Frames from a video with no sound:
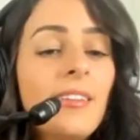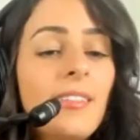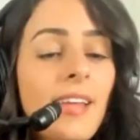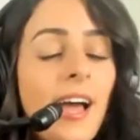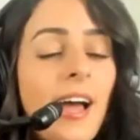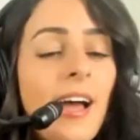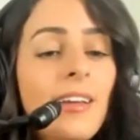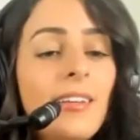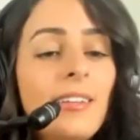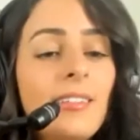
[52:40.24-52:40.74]

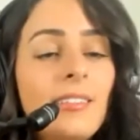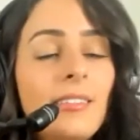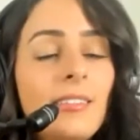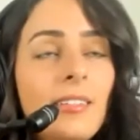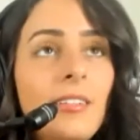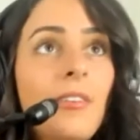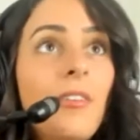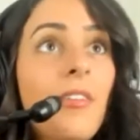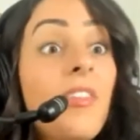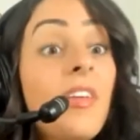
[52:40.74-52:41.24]
that
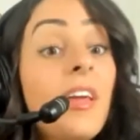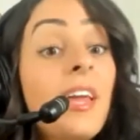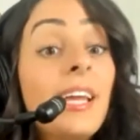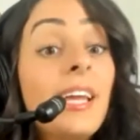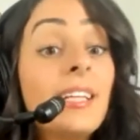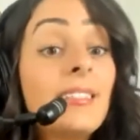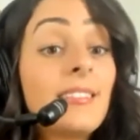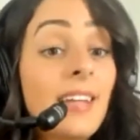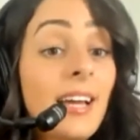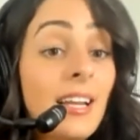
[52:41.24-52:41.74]
little thing
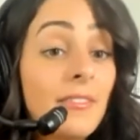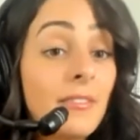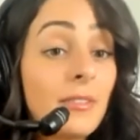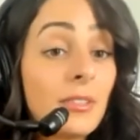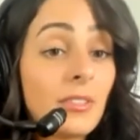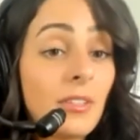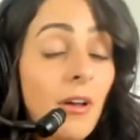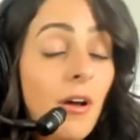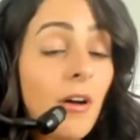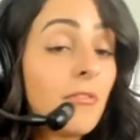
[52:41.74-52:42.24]
inside of
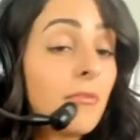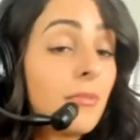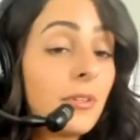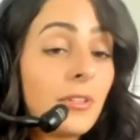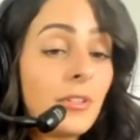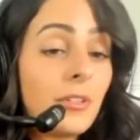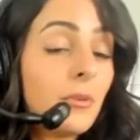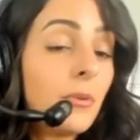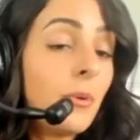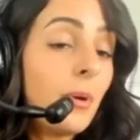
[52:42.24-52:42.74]
yourself or
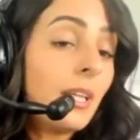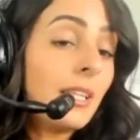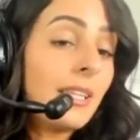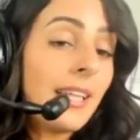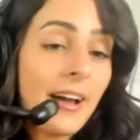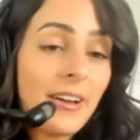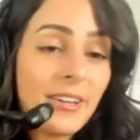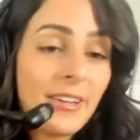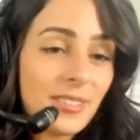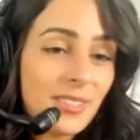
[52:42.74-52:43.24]
you
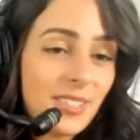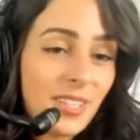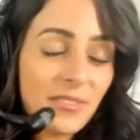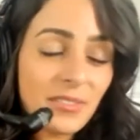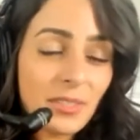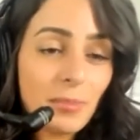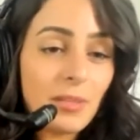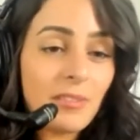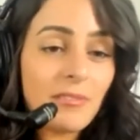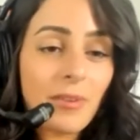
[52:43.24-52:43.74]
allow yourself to
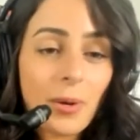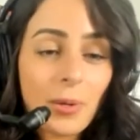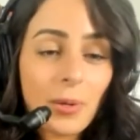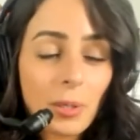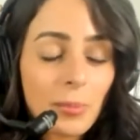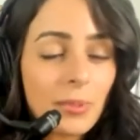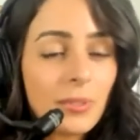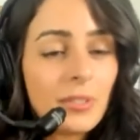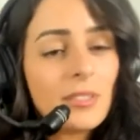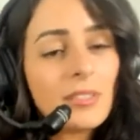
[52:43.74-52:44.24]
be
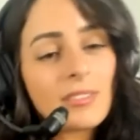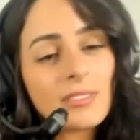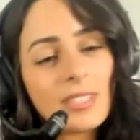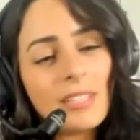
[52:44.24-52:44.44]
vulnerable in,